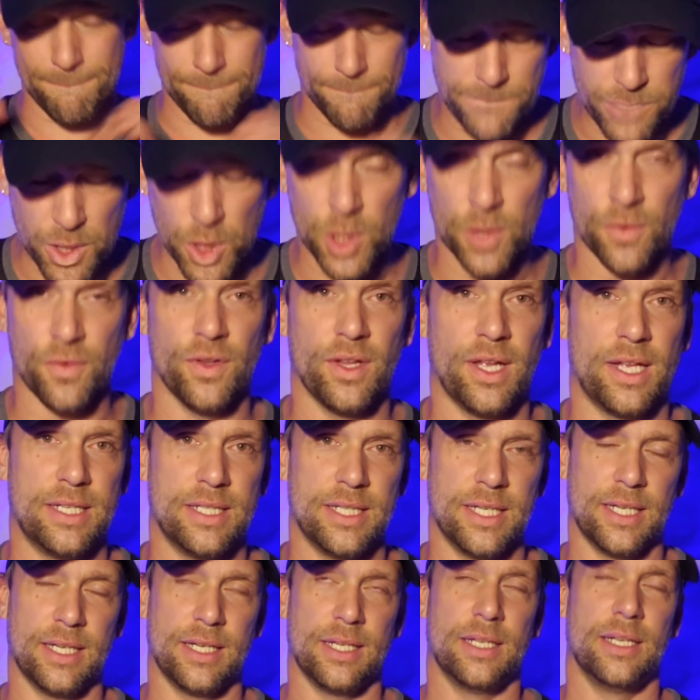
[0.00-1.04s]
Beautiful
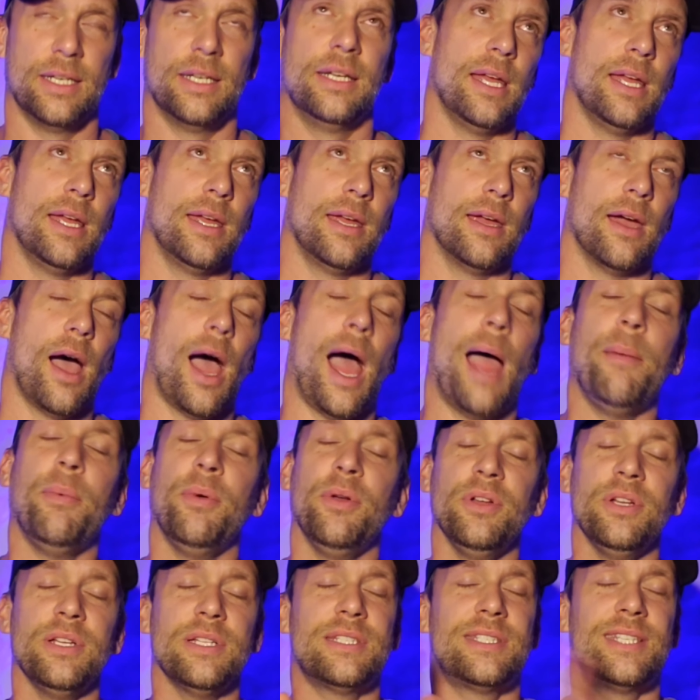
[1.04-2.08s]
ending. I'm
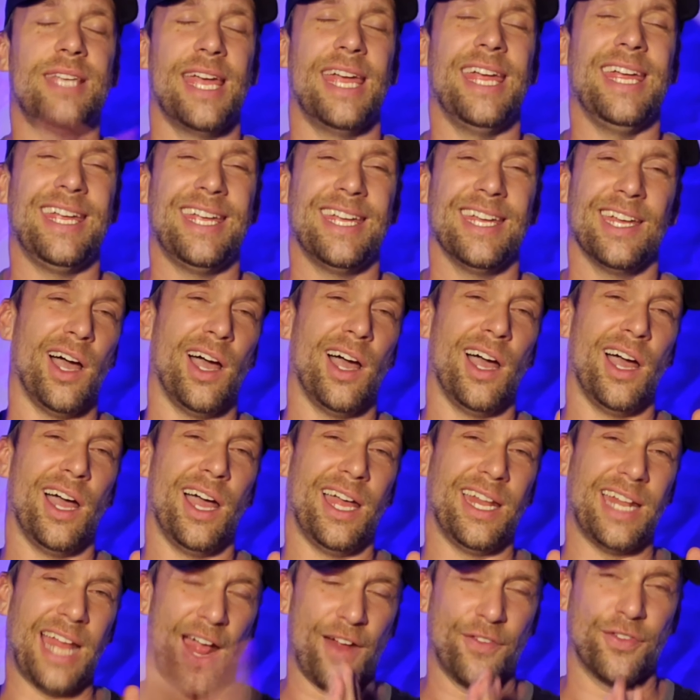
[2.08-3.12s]
going to take
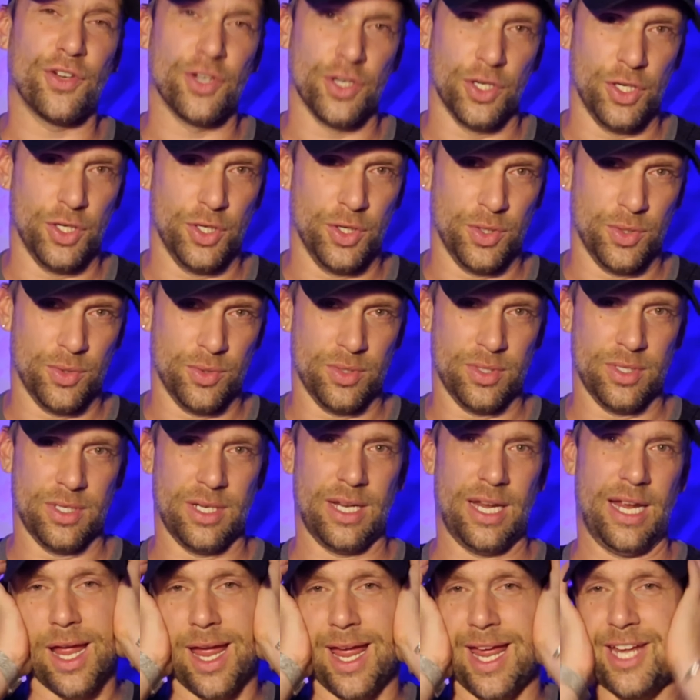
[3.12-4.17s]
an afternoon
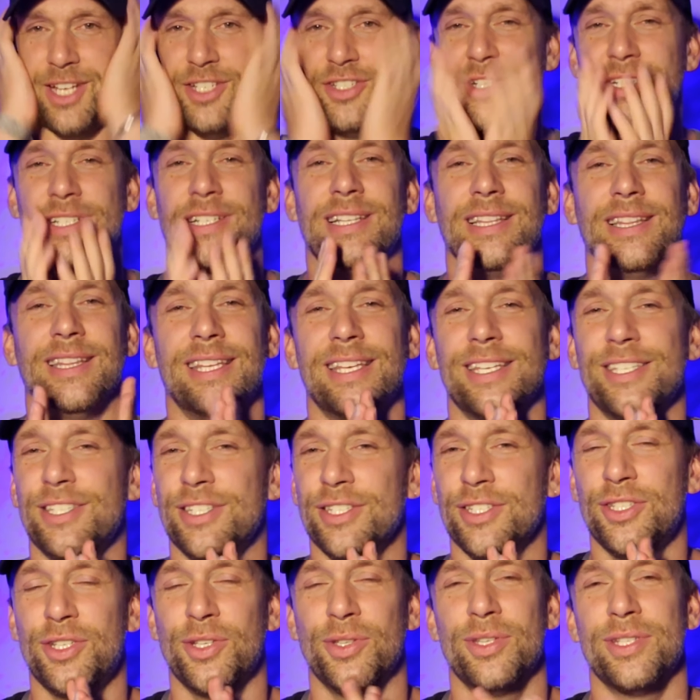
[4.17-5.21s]
and just listen
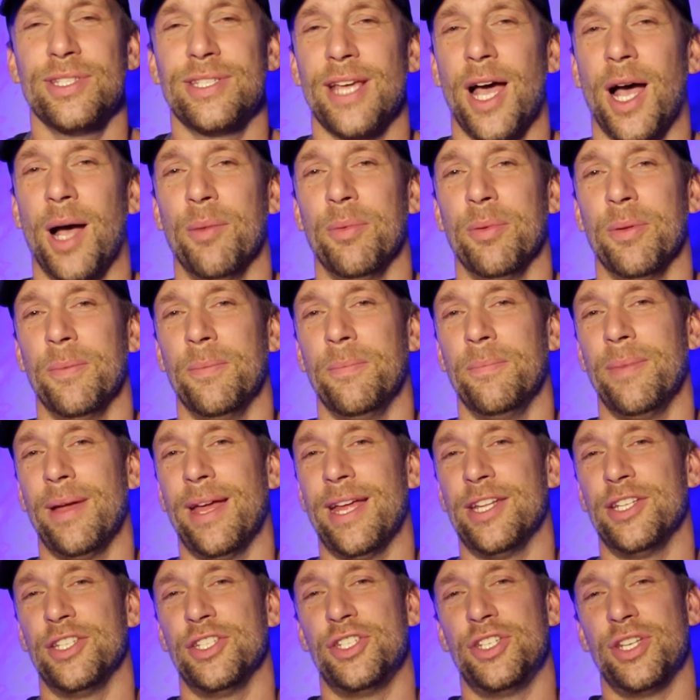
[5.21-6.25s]
to this album
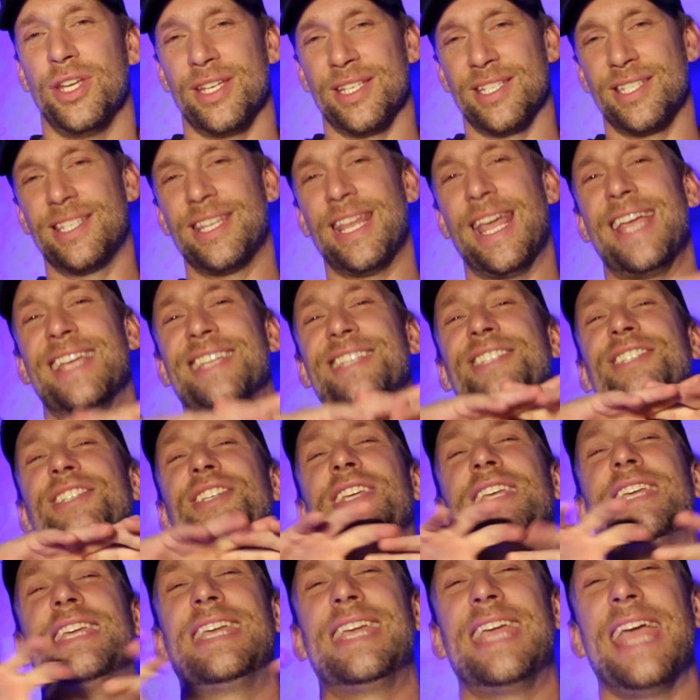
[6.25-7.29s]
and just
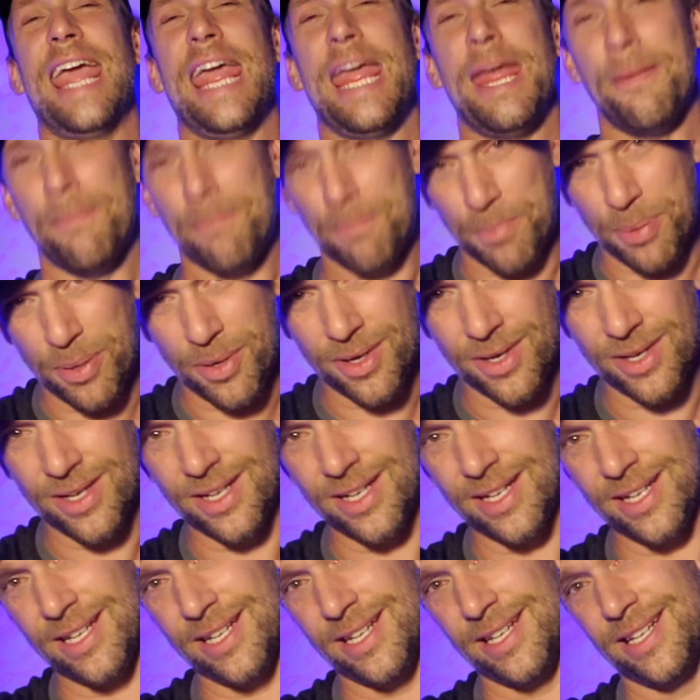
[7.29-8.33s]
escape
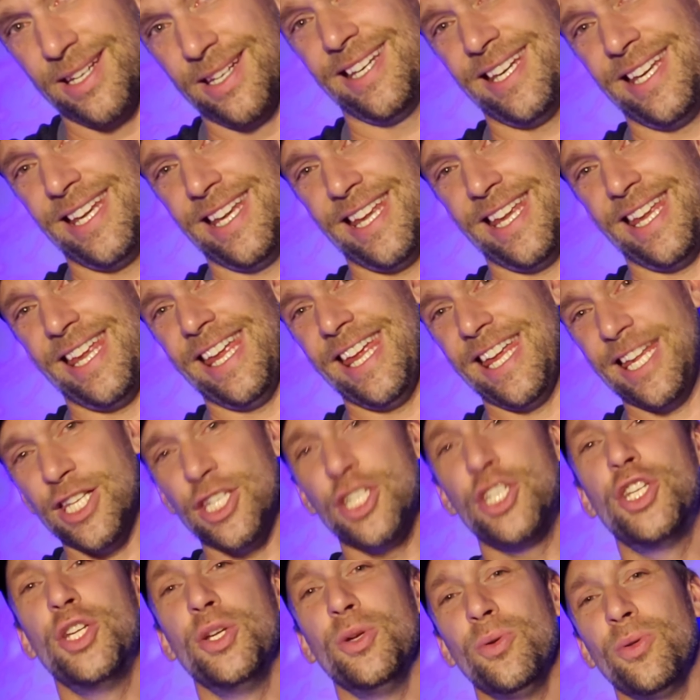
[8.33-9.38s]

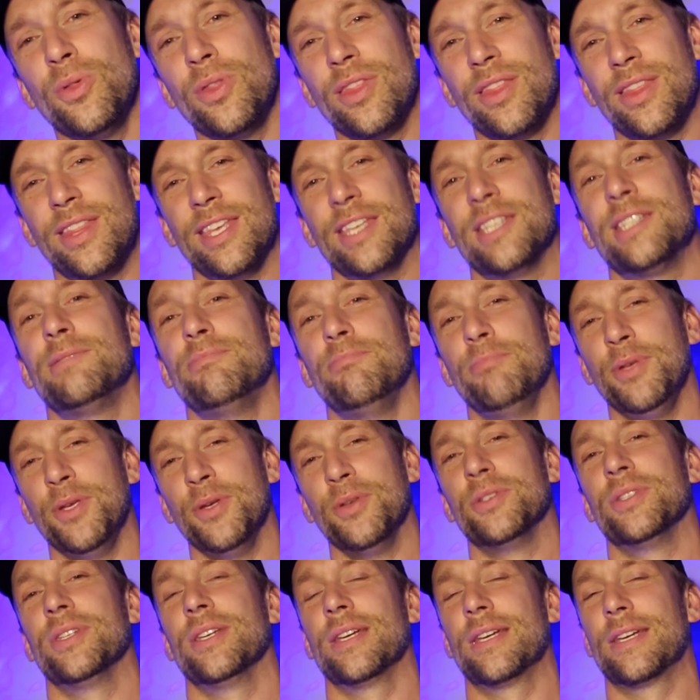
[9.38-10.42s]
into this
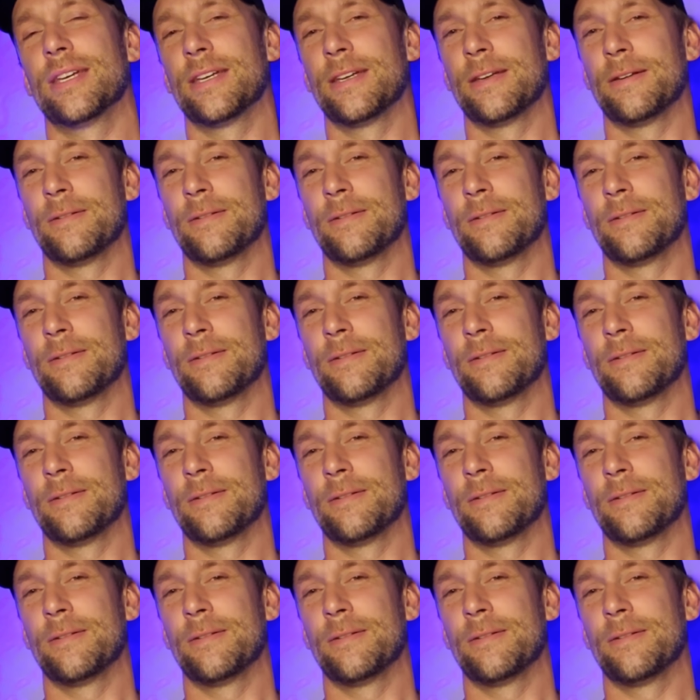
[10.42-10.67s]
music.